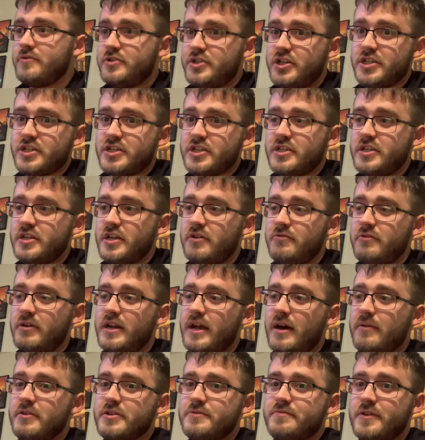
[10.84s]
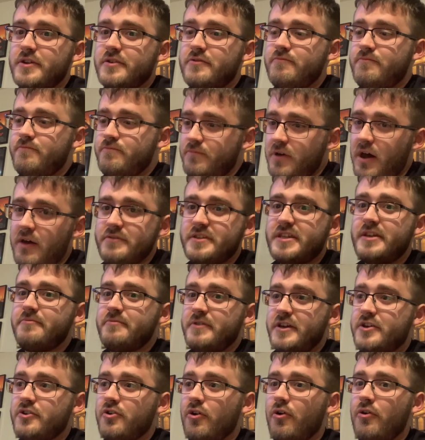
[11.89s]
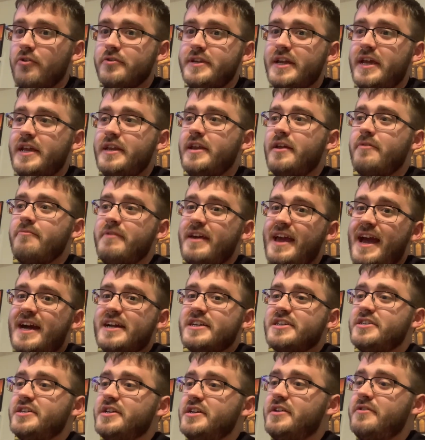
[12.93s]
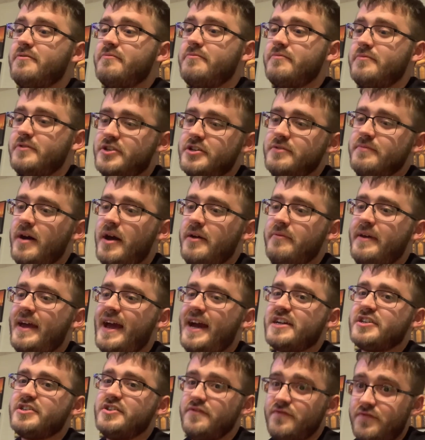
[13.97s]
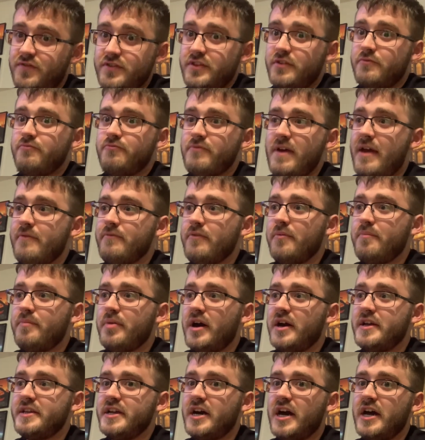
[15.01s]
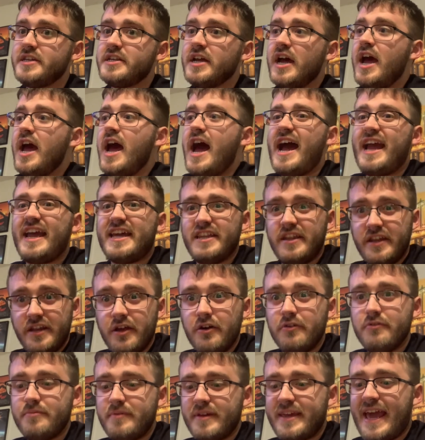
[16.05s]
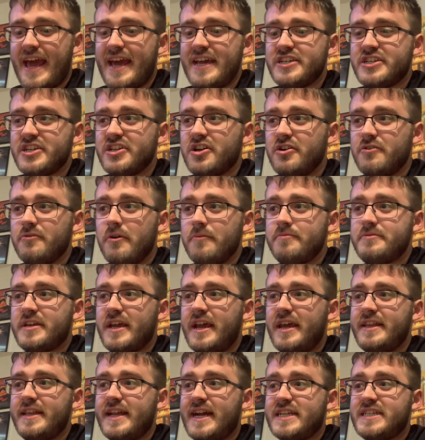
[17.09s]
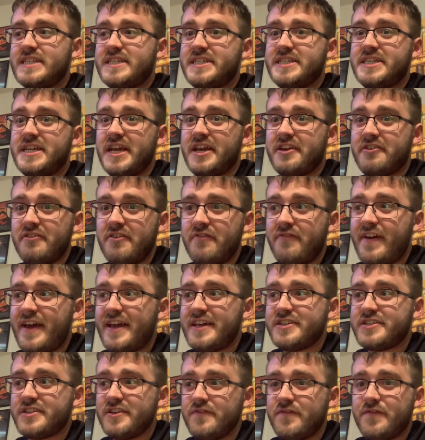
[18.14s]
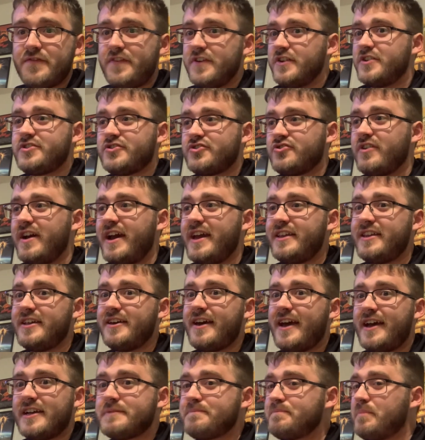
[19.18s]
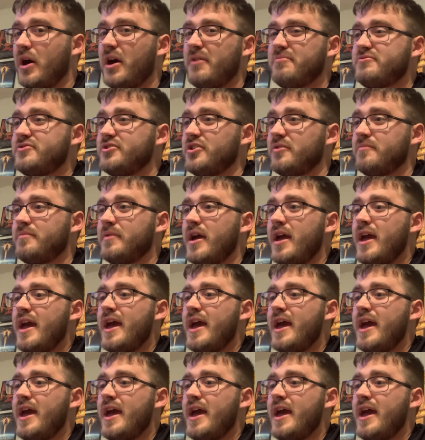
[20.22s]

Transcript: just when I was re obviously recording and reaction to my reaction for the Werewolf by Night, I had a notification come up saying that Secret Invasion first trailer has popped up